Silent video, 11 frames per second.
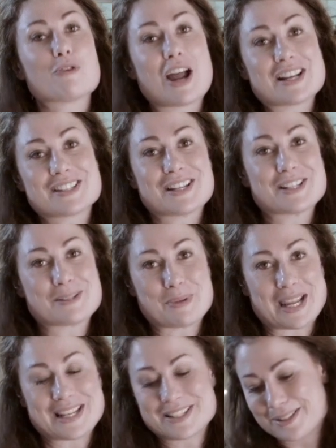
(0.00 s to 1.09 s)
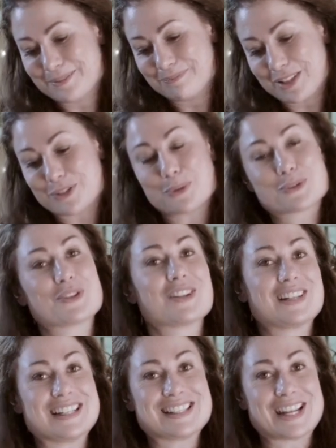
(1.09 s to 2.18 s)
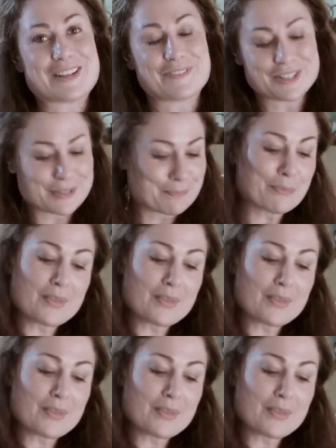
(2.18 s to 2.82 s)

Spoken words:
Ricer is best. It's also the least effort.